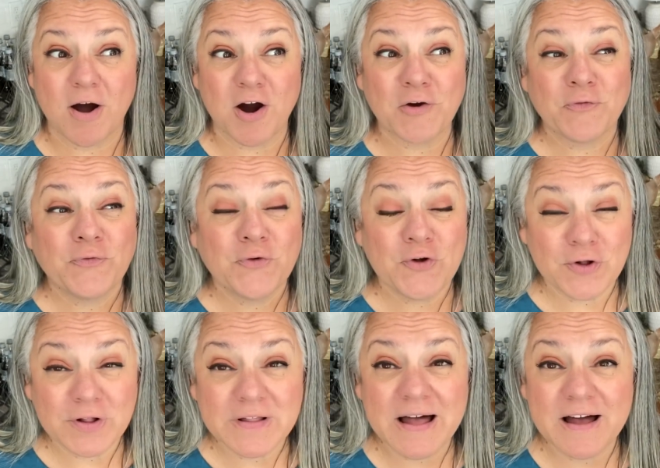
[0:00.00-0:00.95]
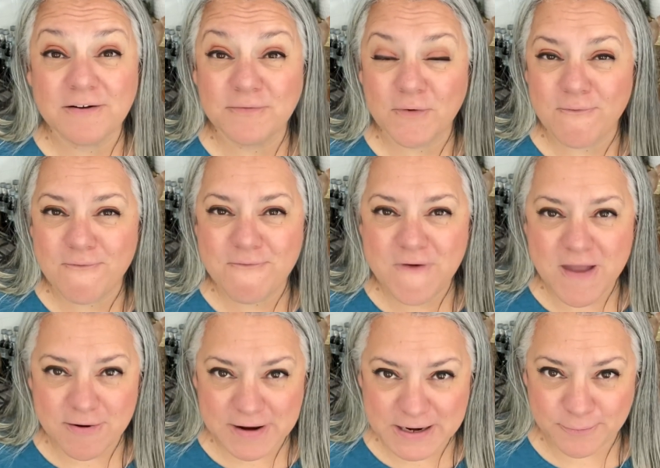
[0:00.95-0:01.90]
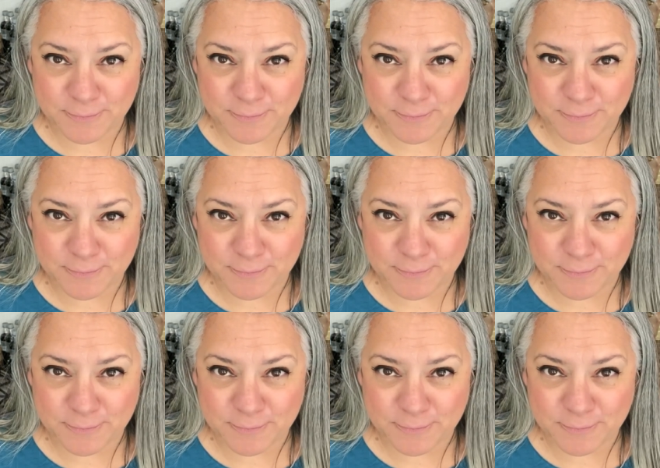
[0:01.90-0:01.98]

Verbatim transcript: are full of very